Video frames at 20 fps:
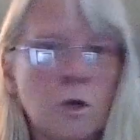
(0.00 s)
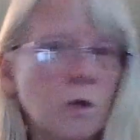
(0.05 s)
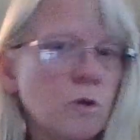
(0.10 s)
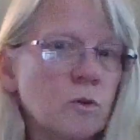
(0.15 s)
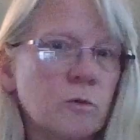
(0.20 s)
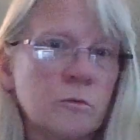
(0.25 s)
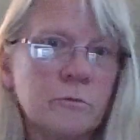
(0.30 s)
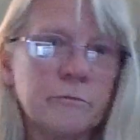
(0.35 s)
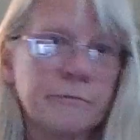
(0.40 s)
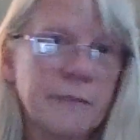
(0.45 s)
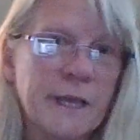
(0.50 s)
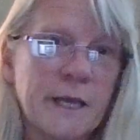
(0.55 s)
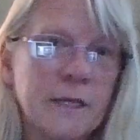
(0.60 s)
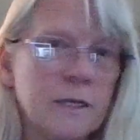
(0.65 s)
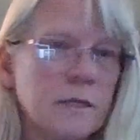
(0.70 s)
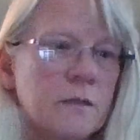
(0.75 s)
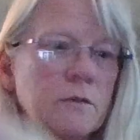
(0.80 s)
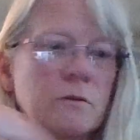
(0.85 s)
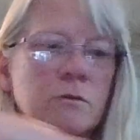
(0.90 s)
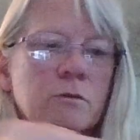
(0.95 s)
home
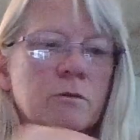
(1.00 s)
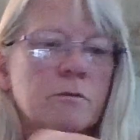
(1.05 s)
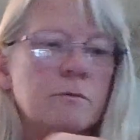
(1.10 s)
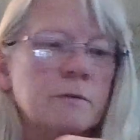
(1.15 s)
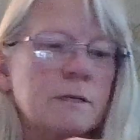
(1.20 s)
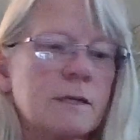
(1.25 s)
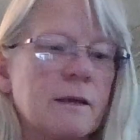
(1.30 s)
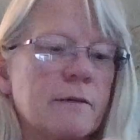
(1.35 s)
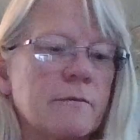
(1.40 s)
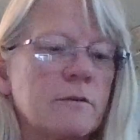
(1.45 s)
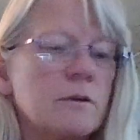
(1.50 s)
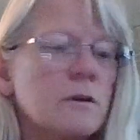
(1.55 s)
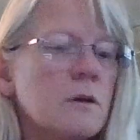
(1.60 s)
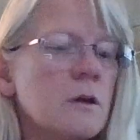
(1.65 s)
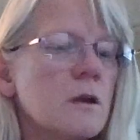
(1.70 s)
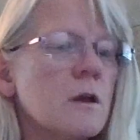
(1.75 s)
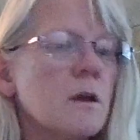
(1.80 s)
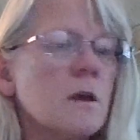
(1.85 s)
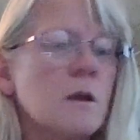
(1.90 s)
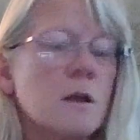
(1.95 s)
pennant or whatever.
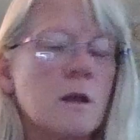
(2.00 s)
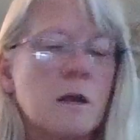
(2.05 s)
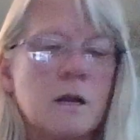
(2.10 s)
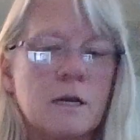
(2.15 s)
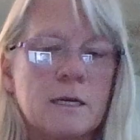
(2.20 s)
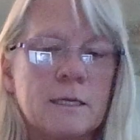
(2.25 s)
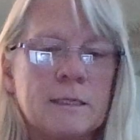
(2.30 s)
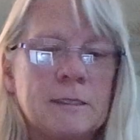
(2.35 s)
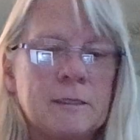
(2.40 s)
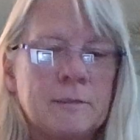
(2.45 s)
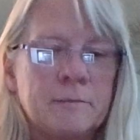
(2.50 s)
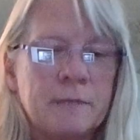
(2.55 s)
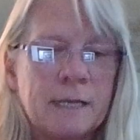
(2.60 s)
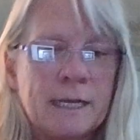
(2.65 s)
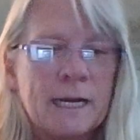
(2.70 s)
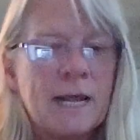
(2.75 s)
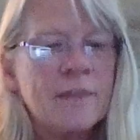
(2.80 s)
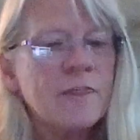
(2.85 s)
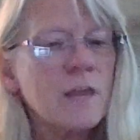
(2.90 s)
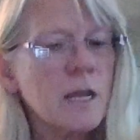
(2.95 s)

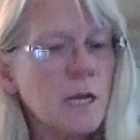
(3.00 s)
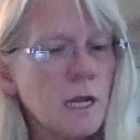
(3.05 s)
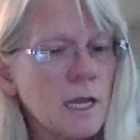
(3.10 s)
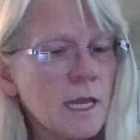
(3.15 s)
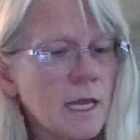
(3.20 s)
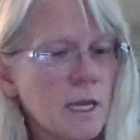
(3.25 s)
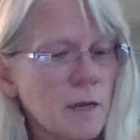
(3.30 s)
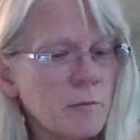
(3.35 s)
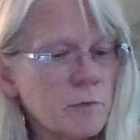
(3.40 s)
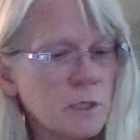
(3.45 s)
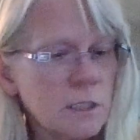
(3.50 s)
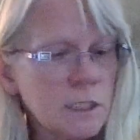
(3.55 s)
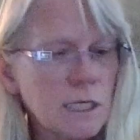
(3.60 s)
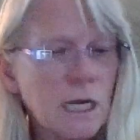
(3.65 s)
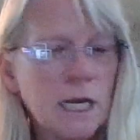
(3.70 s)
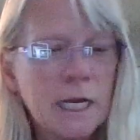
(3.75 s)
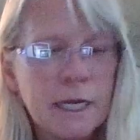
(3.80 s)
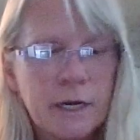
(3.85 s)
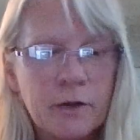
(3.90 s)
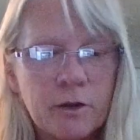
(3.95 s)
And I think I am going
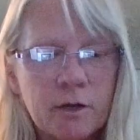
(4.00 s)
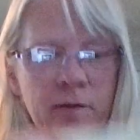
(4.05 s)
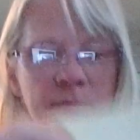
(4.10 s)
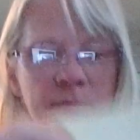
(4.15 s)
to iron